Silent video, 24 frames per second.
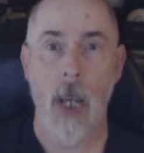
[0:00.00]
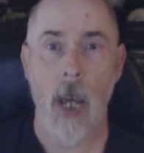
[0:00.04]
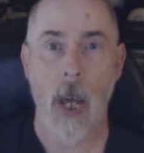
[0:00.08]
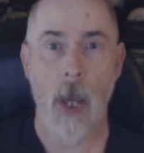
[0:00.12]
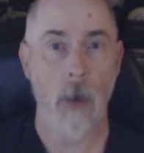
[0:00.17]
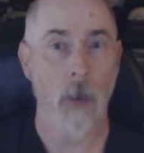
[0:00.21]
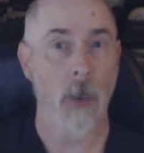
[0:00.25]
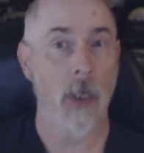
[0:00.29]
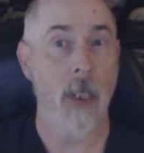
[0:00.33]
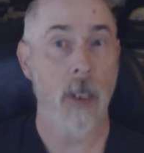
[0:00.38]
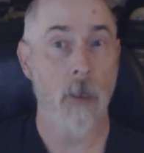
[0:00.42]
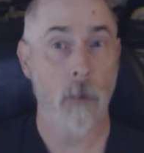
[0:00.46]

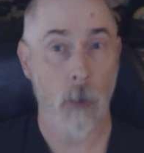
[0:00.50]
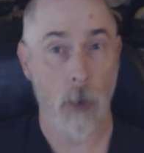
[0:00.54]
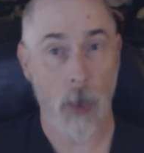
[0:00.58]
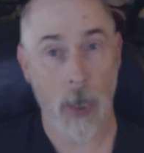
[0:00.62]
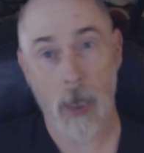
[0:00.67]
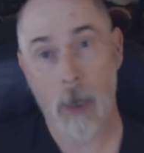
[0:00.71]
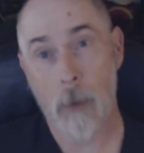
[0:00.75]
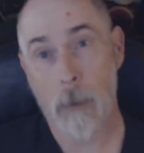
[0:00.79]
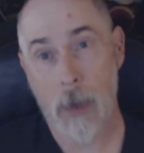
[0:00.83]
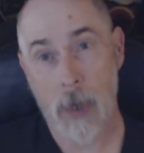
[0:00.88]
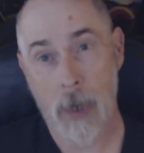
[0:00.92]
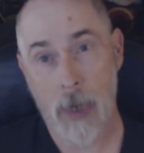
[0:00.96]
I don't give
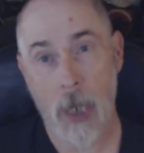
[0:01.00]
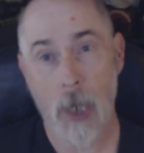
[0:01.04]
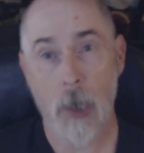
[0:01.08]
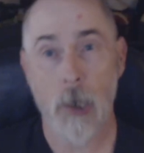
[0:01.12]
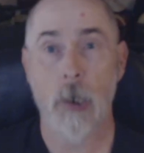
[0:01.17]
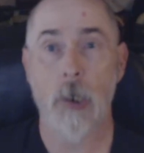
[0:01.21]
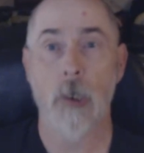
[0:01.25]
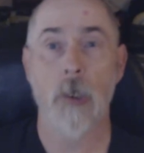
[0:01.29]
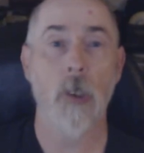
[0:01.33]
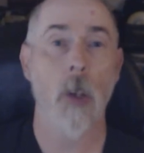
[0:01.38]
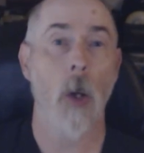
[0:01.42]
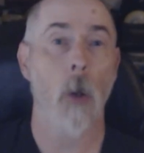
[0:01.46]

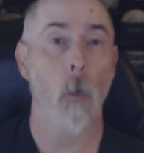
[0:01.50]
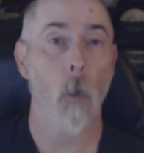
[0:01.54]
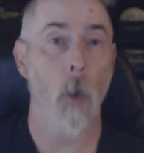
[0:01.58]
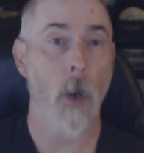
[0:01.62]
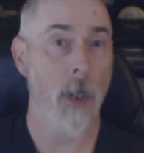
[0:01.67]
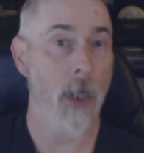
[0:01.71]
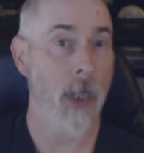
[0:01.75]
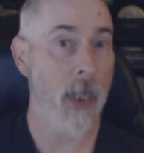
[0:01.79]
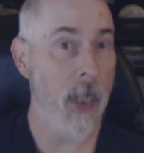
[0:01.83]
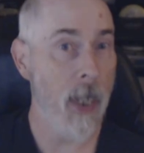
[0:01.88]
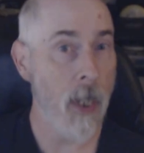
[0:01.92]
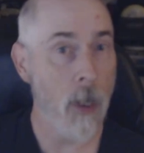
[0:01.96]
recommendations on
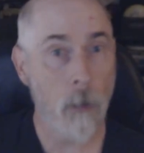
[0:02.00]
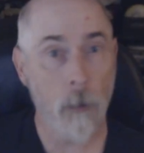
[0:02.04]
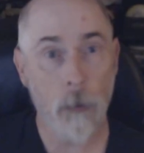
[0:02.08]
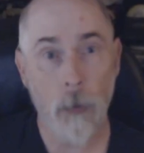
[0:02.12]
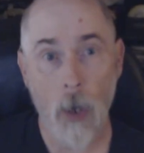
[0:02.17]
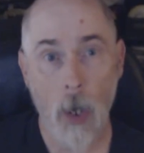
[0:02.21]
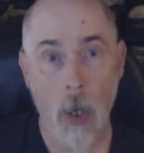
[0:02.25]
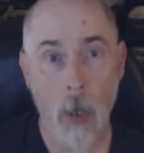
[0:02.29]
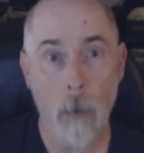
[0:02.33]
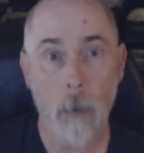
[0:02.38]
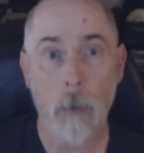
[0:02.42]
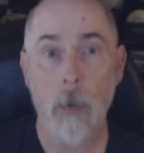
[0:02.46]
where to get it
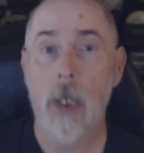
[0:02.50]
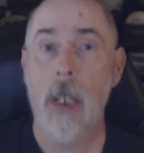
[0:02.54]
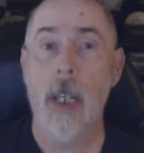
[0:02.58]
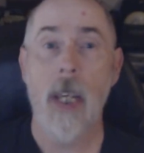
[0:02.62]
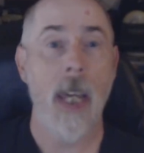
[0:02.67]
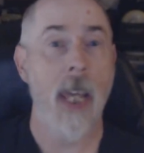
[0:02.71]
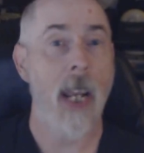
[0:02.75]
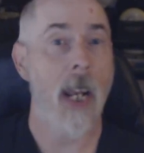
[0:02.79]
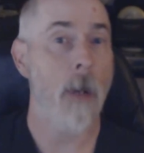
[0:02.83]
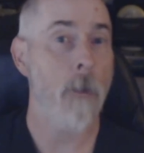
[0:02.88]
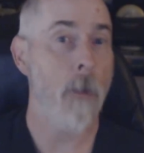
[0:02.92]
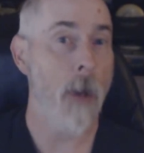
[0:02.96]
from,
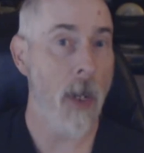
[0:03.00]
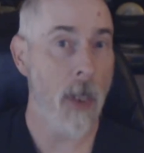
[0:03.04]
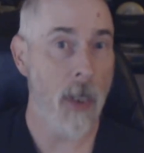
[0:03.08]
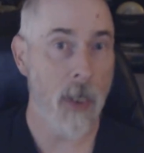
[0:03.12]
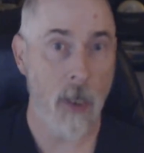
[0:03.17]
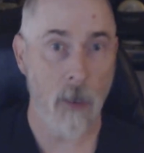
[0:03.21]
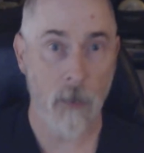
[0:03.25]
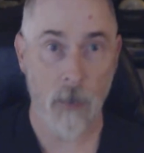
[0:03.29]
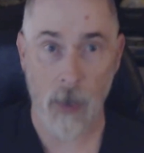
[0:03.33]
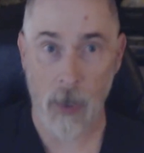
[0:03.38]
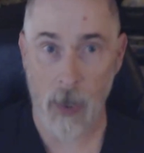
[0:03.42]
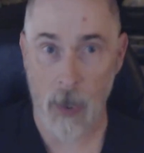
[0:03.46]
and I'm not
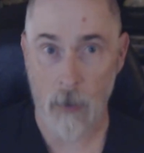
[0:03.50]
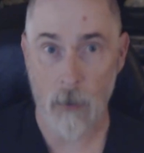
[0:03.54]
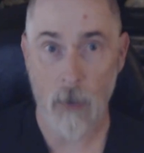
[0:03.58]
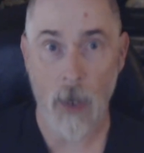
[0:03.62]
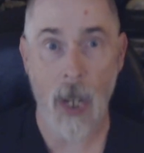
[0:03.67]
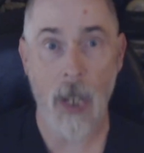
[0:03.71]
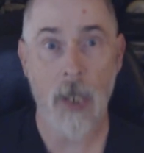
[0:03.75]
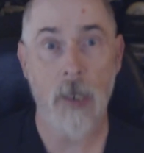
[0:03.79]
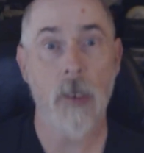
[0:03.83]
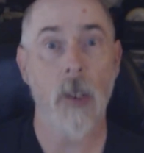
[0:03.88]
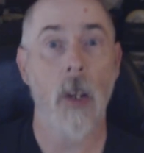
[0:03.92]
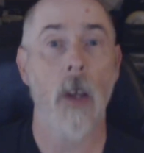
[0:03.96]
giving
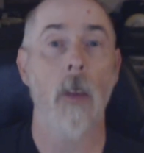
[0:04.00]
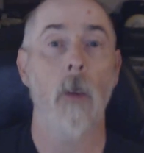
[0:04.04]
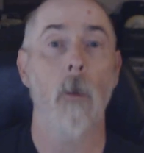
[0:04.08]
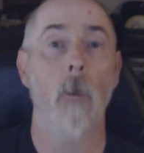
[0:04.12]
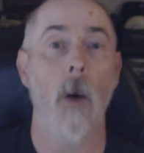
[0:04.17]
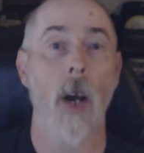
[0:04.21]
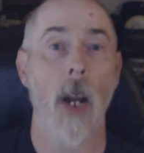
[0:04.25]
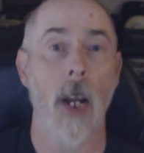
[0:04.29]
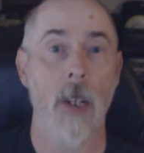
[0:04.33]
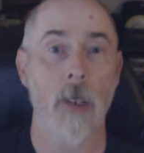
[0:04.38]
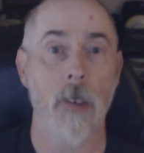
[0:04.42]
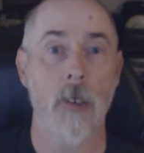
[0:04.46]
advice
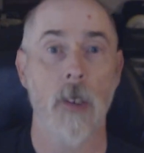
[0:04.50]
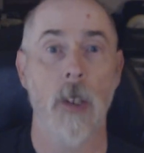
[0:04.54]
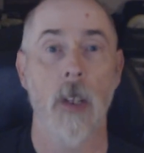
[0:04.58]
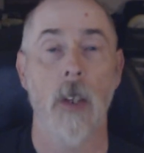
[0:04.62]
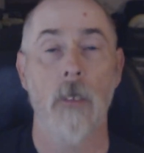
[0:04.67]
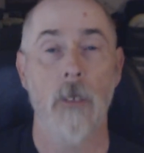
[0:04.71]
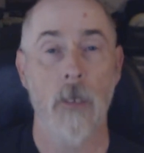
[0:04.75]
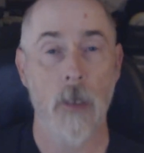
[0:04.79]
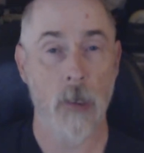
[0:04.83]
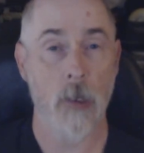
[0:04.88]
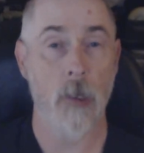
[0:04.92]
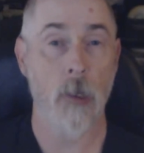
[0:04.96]
otherwise.
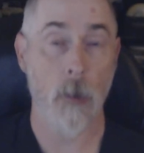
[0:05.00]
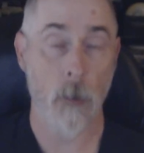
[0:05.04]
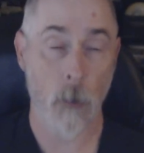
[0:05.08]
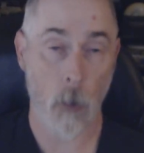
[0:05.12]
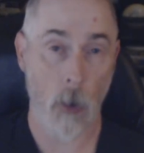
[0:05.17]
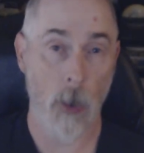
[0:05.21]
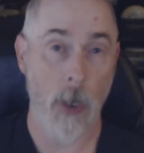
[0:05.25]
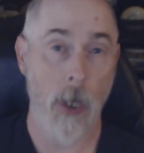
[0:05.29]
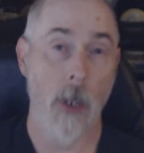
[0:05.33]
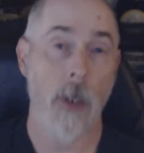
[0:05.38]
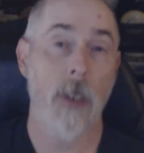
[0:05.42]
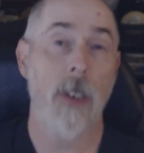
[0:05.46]
This is
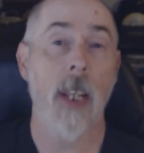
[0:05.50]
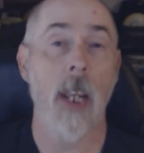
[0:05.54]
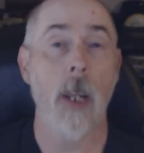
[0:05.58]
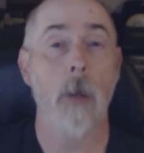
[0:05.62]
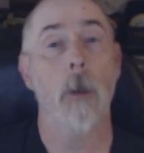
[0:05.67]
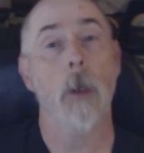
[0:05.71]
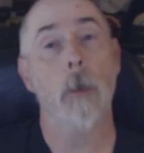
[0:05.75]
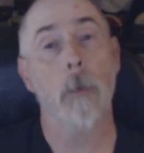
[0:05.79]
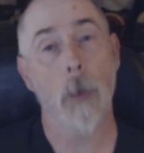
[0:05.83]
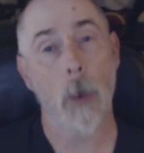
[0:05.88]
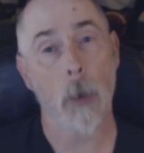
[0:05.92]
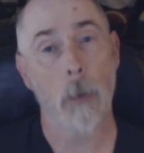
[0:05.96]
for
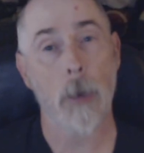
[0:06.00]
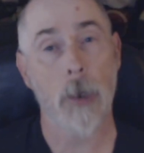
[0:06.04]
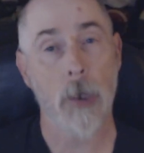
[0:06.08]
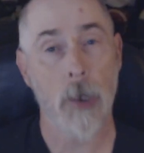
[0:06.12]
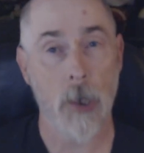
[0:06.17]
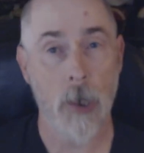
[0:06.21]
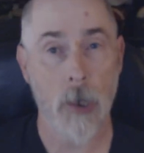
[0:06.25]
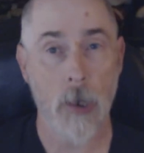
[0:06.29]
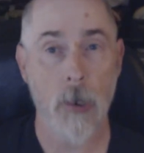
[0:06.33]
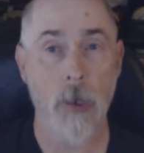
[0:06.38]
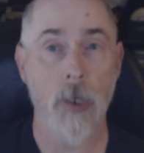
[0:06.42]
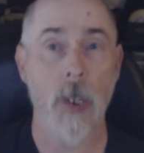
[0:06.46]
entertainment
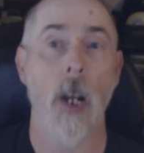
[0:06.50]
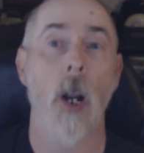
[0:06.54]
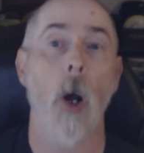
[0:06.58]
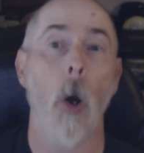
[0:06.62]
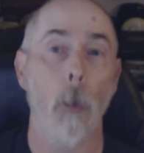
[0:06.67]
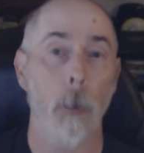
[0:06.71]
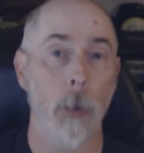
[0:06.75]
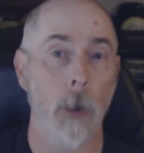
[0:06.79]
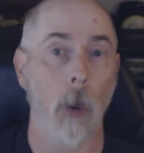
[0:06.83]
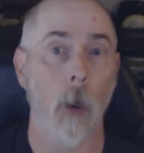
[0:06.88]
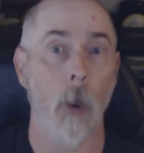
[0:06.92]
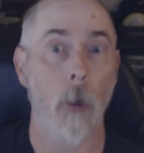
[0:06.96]
purposes, and I
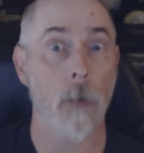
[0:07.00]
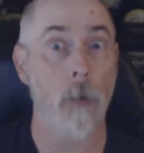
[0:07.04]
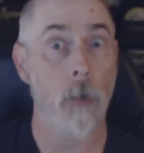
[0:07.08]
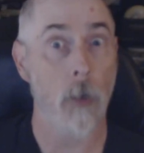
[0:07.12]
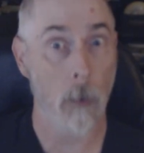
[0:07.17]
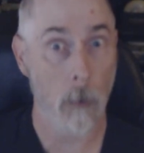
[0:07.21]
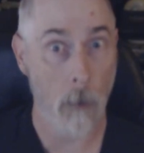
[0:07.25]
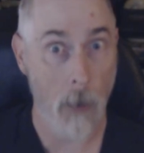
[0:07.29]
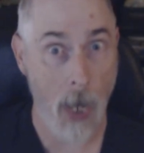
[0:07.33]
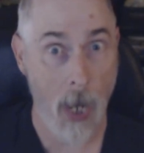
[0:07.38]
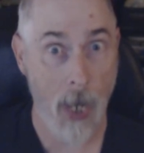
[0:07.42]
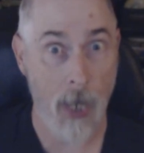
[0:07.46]
hope you learn
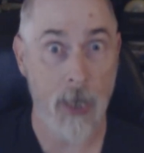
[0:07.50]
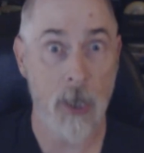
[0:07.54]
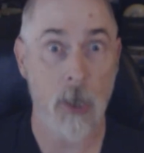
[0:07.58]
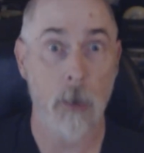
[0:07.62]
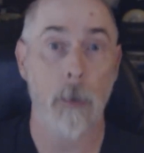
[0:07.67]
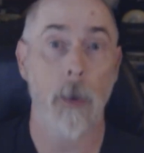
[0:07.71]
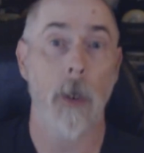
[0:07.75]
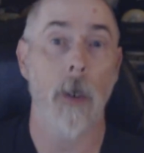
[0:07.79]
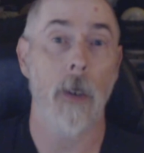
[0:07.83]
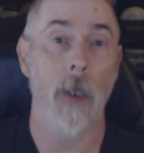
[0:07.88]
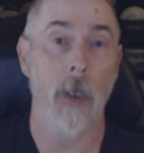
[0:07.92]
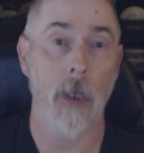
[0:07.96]
from my
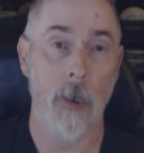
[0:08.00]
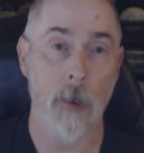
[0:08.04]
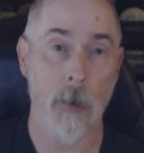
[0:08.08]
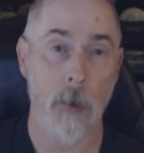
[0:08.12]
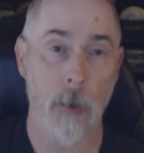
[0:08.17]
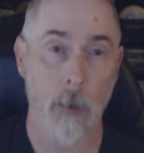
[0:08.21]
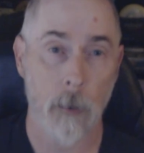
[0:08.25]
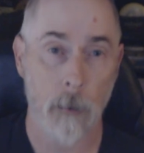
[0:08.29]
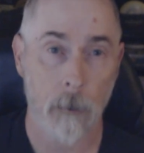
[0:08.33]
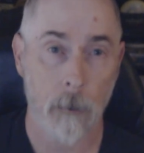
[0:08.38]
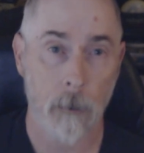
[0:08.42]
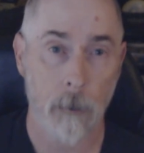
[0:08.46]

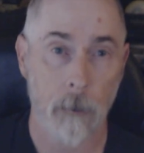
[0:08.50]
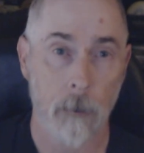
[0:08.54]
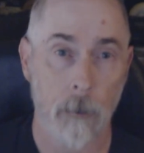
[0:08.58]
experience.